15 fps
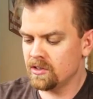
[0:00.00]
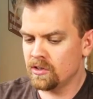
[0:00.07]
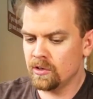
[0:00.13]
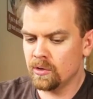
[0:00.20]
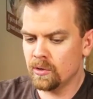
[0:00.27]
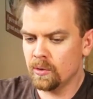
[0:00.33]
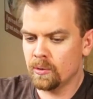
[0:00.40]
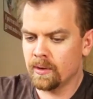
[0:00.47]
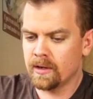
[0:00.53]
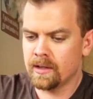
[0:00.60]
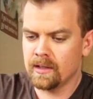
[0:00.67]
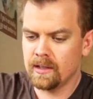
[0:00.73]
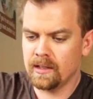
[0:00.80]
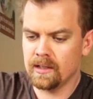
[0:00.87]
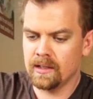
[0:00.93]
do
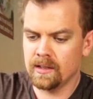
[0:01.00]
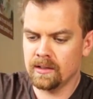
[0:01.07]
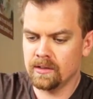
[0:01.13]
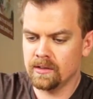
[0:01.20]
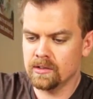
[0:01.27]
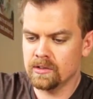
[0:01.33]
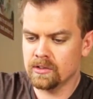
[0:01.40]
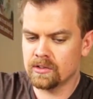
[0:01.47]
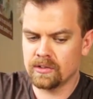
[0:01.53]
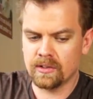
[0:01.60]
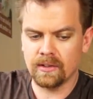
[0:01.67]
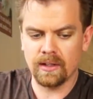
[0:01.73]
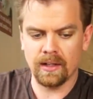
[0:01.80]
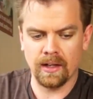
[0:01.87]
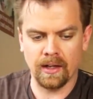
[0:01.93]
is,
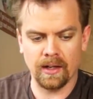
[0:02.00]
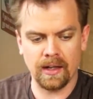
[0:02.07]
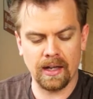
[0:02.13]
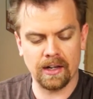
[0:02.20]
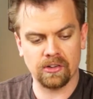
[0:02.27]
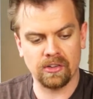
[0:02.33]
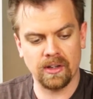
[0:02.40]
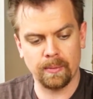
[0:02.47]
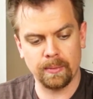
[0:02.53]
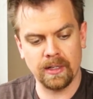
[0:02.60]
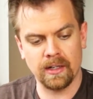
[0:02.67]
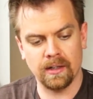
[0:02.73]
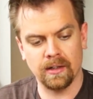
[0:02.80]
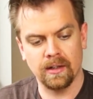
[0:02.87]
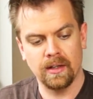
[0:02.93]
actually I'm
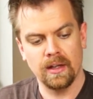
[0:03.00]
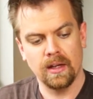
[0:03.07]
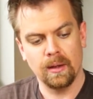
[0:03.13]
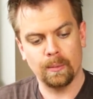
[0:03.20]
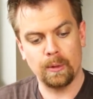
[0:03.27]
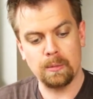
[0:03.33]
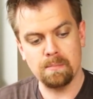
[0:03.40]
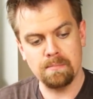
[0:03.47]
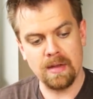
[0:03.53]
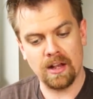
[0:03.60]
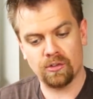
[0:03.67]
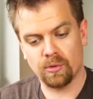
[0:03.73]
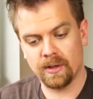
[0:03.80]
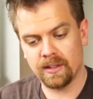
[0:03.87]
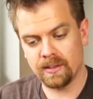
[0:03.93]
gonna be
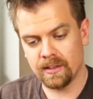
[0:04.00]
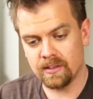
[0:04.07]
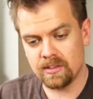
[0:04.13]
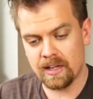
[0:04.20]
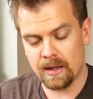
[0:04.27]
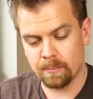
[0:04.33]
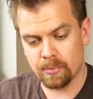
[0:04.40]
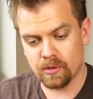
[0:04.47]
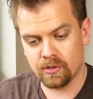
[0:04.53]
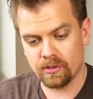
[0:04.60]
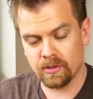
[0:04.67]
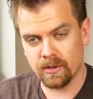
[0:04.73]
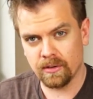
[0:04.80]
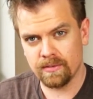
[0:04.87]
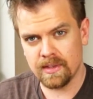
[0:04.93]
measuring the
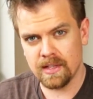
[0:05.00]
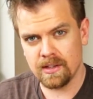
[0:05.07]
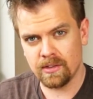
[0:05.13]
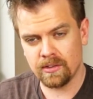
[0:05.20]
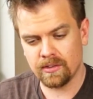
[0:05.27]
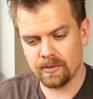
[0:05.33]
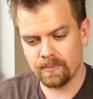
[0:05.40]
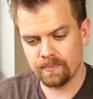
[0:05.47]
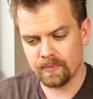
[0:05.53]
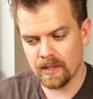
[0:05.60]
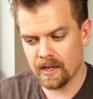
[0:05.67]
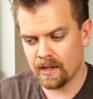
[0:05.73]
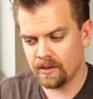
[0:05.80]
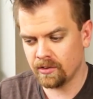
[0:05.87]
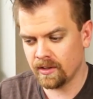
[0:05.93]
temperature of this.
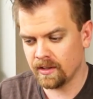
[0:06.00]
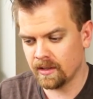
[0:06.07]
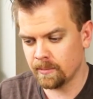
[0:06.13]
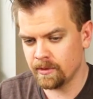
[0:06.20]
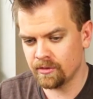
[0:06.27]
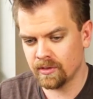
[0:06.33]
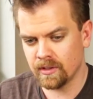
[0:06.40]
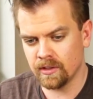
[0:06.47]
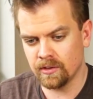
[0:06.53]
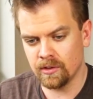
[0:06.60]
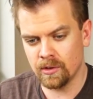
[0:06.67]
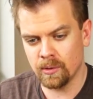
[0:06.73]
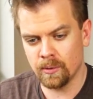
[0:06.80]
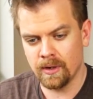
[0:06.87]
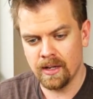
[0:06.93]
I just thought that'd be fun to
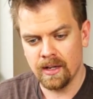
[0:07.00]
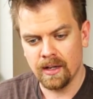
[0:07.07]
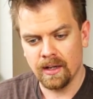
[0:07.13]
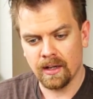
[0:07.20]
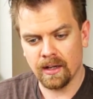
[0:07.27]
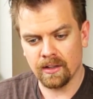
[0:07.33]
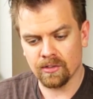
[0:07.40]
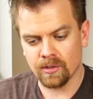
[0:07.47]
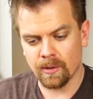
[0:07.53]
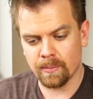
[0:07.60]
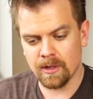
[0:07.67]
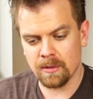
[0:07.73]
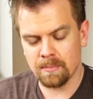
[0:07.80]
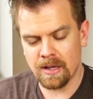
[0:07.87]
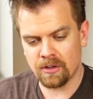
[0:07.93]
do. So I'm
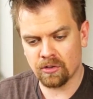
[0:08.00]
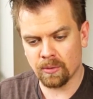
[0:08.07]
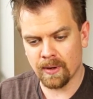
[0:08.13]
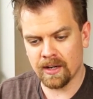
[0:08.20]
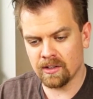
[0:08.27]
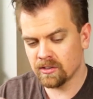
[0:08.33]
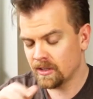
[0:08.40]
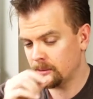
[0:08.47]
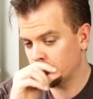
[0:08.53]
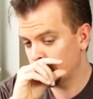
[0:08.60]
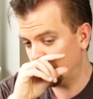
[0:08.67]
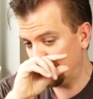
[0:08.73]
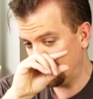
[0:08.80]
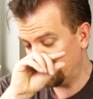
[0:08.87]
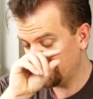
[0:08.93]
gonna measure right as I
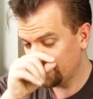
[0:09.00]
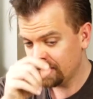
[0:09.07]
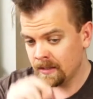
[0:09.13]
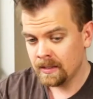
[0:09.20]
brew.